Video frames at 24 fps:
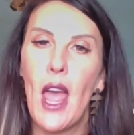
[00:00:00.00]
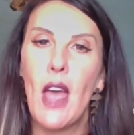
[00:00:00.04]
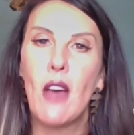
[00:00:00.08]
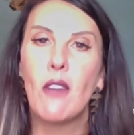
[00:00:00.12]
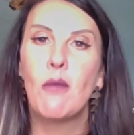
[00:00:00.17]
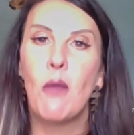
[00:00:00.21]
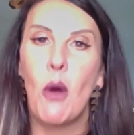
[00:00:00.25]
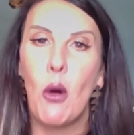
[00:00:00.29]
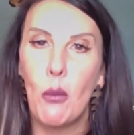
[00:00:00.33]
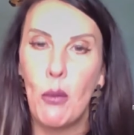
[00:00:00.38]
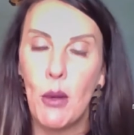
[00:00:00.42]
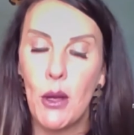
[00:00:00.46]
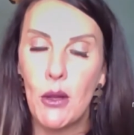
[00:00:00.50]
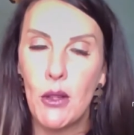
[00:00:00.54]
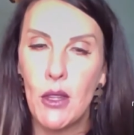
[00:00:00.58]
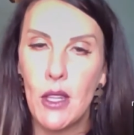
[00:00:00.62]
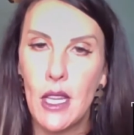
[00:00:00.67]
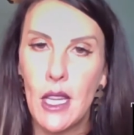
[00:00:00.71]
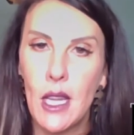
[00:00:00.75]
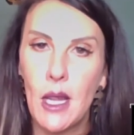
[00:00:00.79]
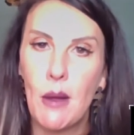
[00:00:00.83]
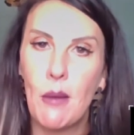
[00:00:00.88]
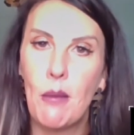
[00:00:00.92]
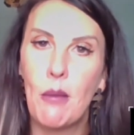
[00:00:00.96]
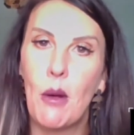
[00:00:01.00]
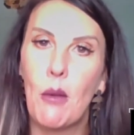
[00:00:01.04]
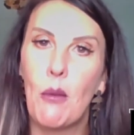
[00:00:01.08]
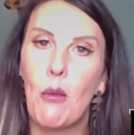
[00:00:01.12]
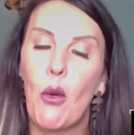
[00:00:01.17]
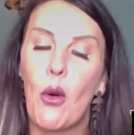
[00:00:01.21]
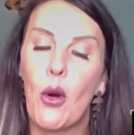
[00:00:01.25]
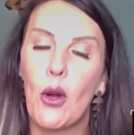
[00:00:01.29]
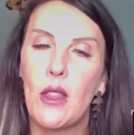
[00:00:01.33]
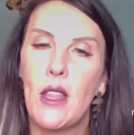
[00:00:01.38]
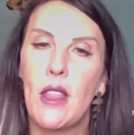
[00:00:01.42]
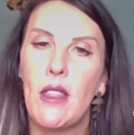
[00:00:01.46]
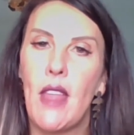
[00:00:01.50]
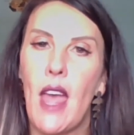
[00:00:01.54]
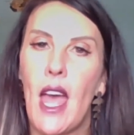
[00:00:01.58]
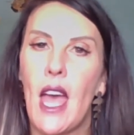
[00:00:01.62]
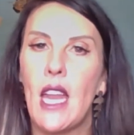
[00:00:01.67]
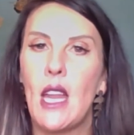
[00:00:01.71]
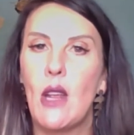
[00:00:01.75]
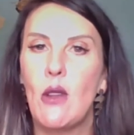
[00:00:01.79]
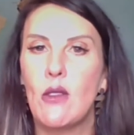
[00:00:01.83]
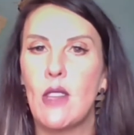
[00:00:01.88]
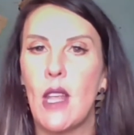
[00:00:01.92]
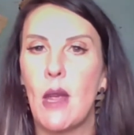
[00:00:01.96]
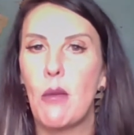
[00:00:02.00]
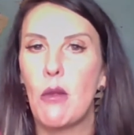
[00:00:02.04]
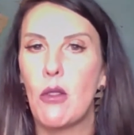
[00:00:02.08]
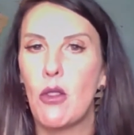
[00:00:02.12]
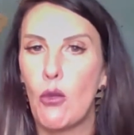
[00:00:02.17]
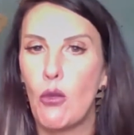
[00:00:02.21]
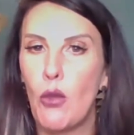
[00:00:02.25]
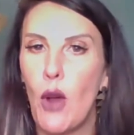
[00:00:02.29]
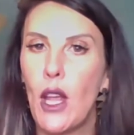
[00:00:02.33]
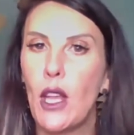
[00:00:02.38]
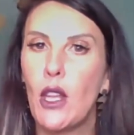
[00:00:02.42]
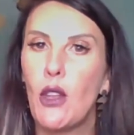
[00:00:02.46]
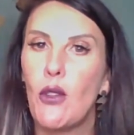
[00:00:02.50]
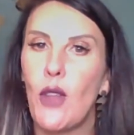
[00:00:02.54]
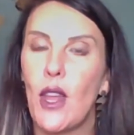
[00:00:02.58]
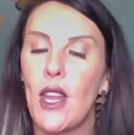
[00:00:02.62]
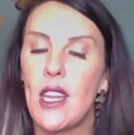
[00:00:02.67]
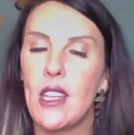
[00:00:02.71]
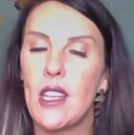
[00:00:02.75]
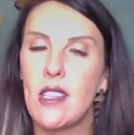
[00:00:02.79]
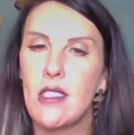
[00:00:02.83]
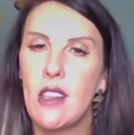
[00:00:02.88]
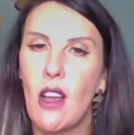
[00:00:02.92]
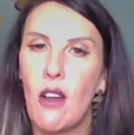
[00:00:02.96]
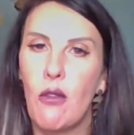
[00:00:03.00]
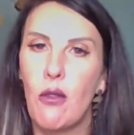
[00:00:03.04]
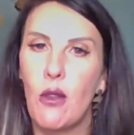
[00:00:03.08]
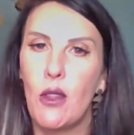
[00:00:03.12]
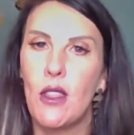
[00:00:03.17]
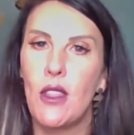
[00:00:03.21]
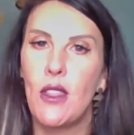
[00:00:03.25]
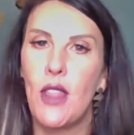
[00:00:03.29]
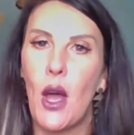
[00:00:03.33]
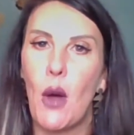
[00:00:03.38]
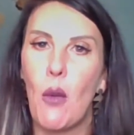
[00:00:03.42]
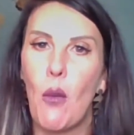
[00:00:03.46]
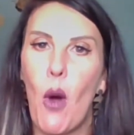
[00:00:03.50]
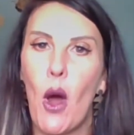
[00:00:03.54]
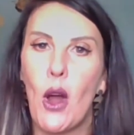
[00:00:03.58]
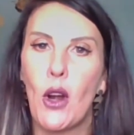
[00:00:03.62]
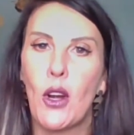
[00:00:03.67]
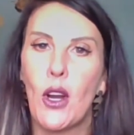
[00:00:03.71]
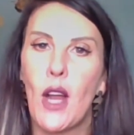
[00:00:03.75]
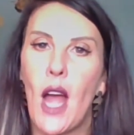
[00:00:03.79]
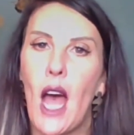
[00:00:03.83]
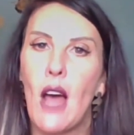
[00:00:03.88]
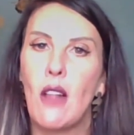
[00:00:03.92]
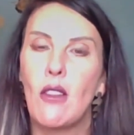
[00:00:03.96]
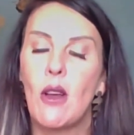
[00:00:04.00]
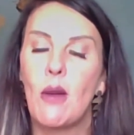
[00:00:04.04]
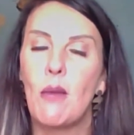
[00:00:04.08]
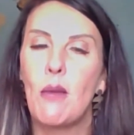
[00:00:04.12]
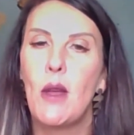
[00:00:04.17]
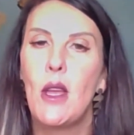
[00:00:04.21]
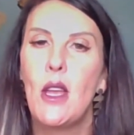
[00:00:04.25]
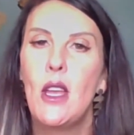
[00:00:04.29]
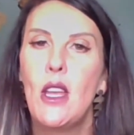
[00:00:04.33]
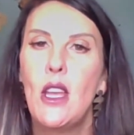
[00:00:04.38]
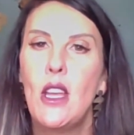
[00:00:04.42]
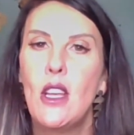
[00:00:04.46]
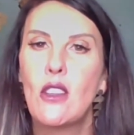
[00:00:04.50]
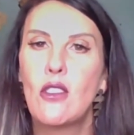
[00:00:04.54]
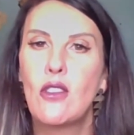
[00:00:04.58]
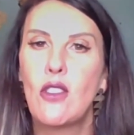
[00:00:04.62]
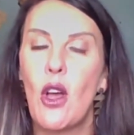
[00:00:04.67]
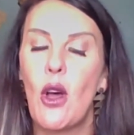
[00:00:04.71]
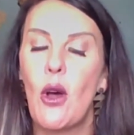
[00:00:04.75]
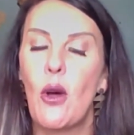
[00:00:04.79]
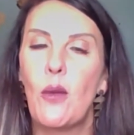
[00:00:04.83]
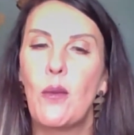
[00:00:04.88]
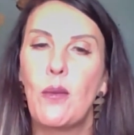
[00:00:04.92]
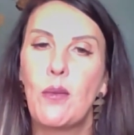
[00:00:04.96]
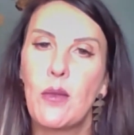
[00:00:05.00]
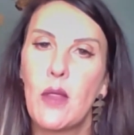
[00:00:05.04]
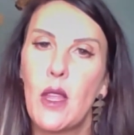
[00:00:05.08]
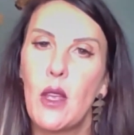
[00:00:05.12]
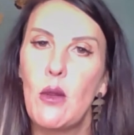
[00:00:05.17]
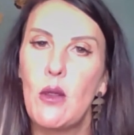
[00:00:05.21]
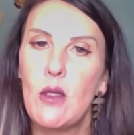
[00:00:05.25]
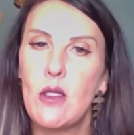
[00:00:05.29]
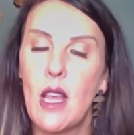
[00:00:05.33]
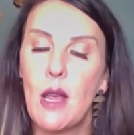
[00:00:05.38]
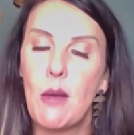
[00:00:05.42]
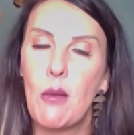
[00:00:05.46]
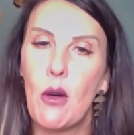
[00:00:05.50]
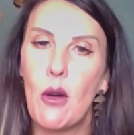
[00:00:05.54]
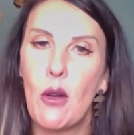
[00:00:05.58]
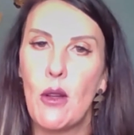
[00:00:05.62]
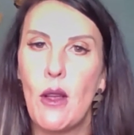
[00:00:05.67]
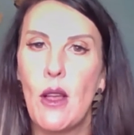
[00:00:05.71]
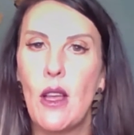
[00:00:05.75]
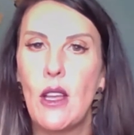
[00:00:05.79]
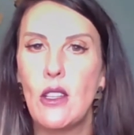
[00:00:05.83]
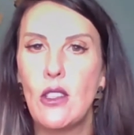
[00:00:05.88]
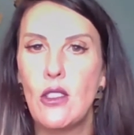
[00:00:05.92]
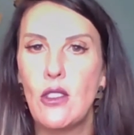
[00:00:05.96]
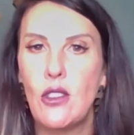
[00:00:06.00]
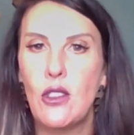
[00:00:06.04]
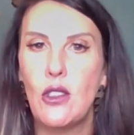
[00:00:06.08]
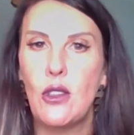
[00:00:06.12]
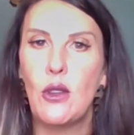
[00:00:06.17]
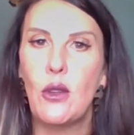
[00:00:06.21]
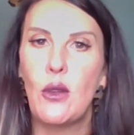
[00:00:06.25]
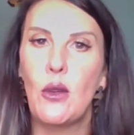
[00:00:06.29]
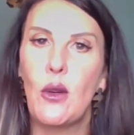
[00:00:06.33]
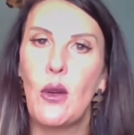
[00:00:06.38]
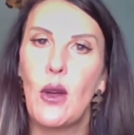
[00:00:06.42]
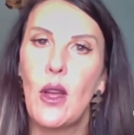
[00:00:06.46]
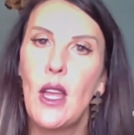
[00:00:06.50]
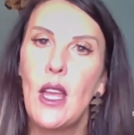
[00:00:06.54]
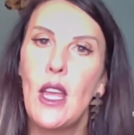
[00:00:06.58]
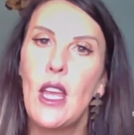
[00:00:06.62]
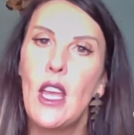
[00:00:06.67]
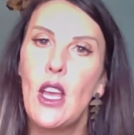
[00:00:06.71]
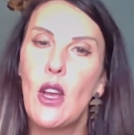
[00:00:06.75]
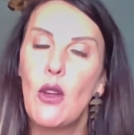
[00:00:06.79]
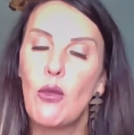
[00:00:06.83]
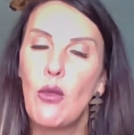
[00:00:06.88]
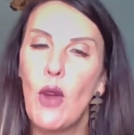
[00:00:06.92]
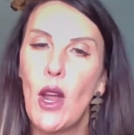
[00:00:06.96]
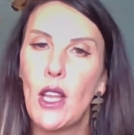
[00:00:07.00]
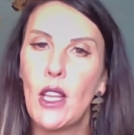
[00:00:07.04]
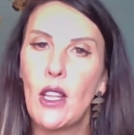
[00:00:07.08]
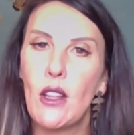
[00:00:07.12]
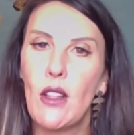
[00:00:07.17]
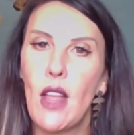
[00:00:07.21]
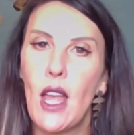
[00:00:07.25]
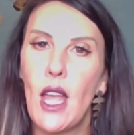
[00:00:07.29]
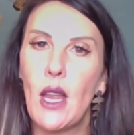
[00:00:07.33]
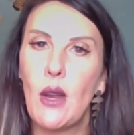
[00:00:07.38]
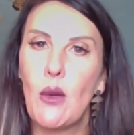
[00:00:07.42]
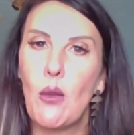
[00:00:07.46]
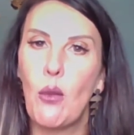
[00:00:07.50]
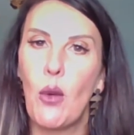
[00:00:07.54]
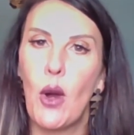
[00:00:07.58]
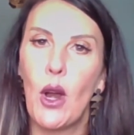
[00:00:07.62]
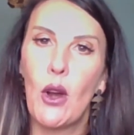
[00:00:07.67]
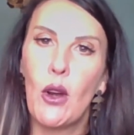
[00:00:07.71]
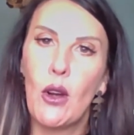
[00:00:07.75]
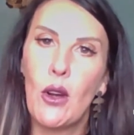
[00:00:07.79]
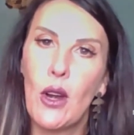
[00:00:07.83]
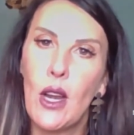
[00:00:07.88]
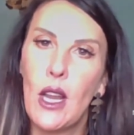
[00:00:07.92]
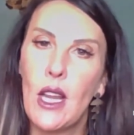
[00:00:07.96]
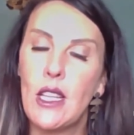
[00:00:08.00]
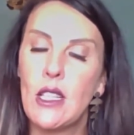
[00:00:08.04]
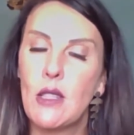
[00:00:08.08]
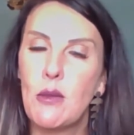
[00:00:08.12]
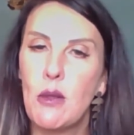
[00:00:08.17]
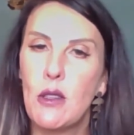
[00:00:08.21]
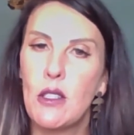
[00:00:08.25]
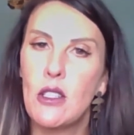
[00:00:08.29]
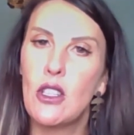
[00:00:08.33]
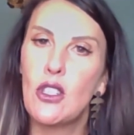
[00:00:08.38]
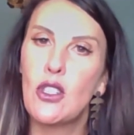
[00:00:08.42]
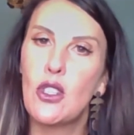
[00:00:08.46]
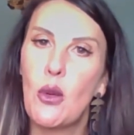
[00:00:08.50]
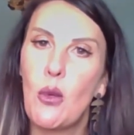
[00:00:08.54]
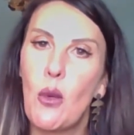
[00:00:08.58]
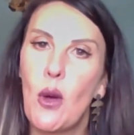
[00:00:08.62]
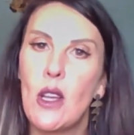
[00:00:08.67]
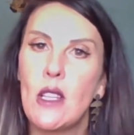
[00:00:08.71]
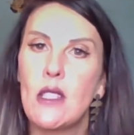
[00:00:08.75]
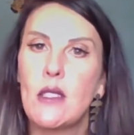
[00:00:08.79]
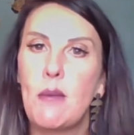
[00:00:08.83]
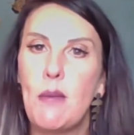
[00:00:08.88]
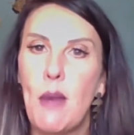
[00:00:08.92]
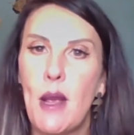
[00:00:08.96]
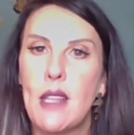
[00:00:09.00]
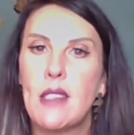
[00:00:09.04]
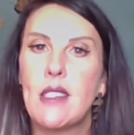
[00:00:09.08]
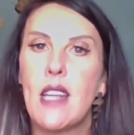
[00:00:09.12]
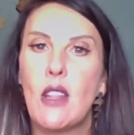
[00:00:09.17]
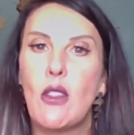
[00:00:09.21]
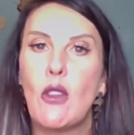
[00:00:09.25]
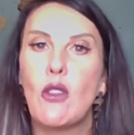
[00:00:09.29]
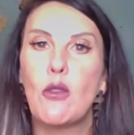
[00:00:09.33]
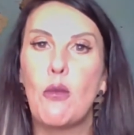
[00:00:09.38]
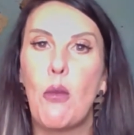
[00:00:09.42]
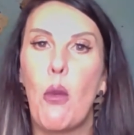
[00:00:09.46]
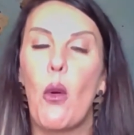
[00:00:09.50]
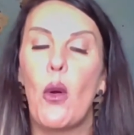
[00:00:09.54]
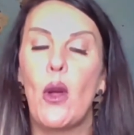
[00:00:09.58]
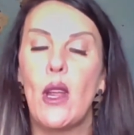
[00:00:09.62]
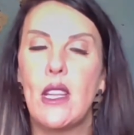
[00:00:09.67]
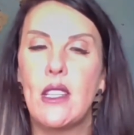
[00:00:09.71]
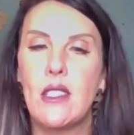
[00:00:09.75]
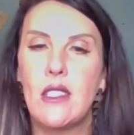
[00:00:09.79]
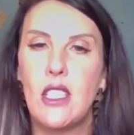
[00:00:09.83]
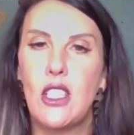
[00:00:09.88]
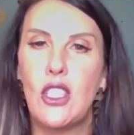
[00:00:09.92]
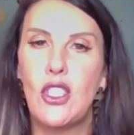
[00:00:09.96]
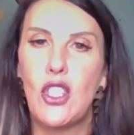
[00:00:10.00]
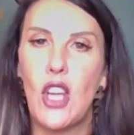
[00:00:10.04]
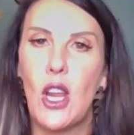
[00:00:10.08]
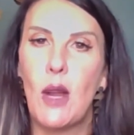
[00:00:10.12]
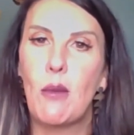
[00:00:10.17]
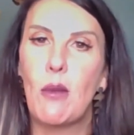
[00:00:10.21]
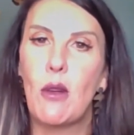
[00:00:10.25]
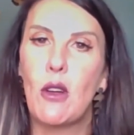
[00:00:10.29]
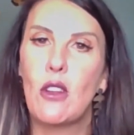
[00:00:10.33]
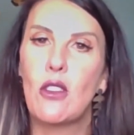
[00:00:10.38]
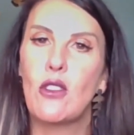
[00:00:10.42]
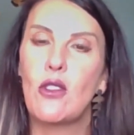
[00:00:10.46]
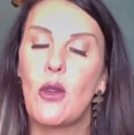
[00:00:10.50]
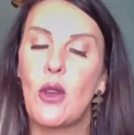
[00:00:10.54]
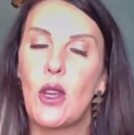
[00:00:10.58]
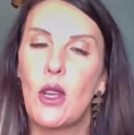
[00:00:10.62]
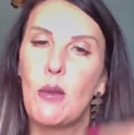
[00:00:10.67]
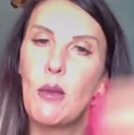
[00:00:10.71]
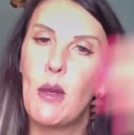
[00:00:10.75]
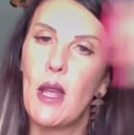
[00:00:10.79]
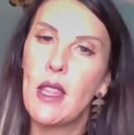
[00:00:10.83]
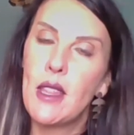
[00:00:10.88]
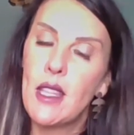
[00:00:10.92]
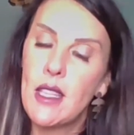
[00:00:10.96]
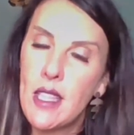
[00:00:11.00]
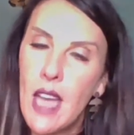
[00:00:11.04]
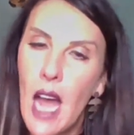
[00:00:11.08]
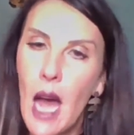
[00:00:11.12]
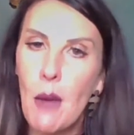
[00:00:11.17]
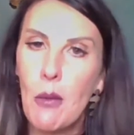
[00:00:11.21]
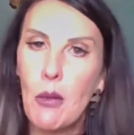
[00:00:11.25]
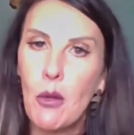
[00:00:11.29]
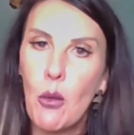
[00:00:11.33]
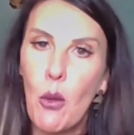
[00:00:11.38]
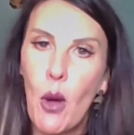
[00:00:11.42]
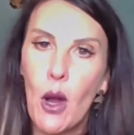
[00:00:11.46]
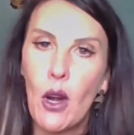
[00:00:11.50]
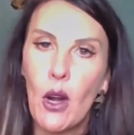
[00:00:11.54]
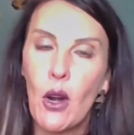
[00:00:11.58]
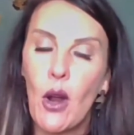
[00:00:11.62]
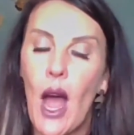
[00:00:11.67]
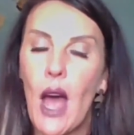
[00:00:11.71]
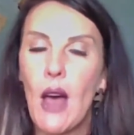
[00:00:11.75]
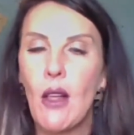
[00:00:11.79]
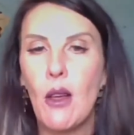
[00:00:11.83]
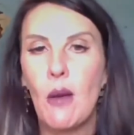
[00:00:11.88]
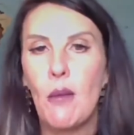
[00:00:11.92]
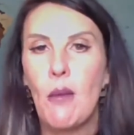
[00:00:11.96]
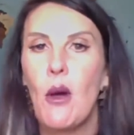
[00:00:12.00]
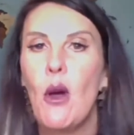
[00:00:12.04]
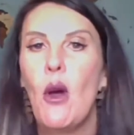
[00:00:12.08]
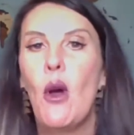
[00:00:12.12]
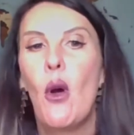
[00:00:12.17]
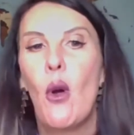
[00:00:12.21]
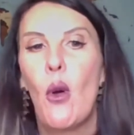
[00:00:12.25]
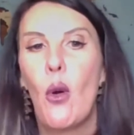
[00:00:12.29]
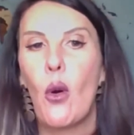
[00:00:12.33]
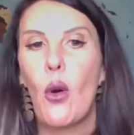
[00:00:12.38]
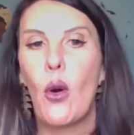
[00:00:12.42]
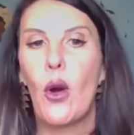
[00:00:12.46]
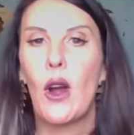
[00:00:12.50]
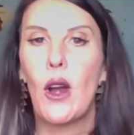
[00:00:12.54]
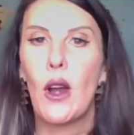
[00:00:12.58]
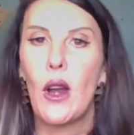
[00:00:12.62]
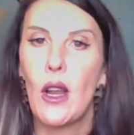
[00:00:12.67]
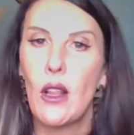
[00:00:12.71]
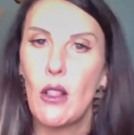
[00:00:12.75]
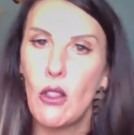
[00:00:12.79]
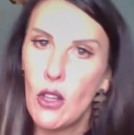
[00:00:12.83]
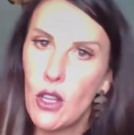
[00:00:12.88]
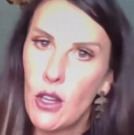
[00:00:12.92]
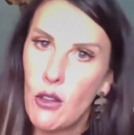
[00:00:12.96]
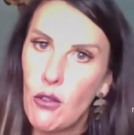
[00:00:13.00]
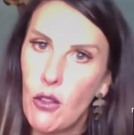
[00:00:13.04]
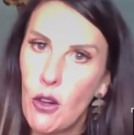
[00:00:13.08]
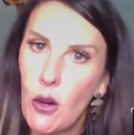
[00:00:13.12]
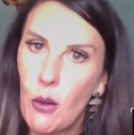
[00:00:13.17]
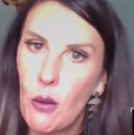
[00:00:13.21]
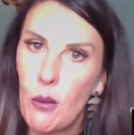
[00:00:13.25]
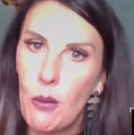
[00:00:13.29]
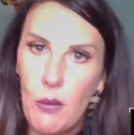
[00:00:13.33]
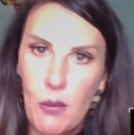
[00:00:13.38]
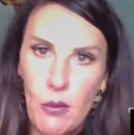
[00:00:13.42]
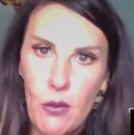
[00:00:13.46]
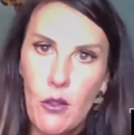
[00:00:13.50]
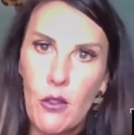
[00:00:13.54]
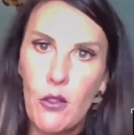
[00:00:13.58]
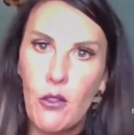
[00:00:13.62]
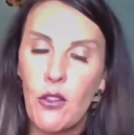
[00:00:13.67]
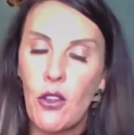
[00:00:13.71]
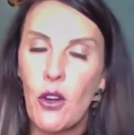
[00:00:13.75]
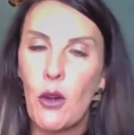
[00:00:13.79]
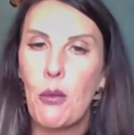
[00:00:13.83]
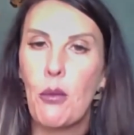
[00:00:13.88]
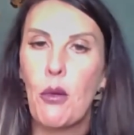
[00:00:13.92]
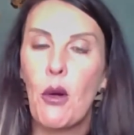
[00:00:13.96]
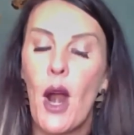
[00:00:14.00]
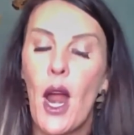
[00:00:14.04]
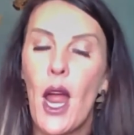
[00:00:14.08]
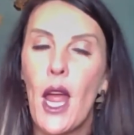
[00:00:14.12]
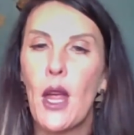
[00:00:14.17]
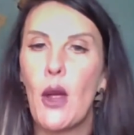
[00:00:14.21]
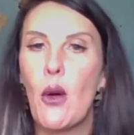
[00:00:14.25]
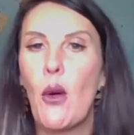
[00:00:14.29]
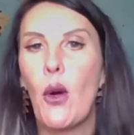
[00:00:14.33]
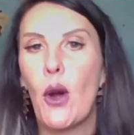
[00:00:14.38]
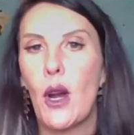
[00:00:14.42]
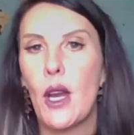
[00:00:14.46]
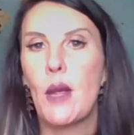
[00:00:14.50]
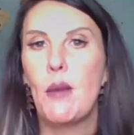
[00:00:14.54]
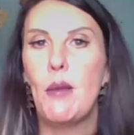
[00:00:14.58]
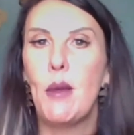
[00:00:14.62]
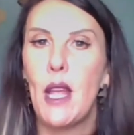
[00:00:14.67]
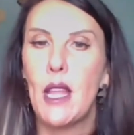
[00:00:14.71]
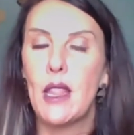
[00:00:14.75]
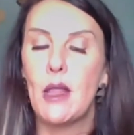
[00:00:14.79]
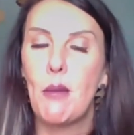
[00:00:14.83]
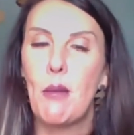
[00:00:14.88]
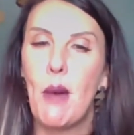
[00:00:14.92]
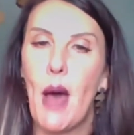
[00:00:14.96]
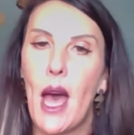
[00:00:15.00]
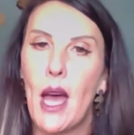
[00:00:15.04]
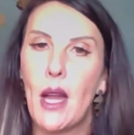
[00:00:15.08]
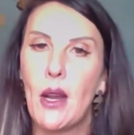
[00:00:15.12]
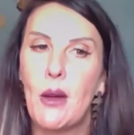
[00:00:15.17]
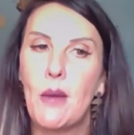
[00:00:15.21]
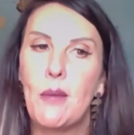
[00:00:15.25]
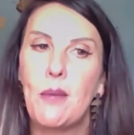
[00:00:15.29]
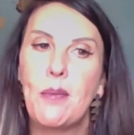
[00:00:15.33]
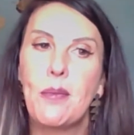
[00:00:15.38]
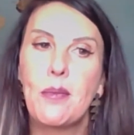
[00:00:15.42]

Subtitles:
mobility, but more than that, it was able to regulate itself within that water column. So it was able to regulate where its position was based on those buoyancy chambers. So it could be at the top of the water column or looking for prey, or it could be at the bottom,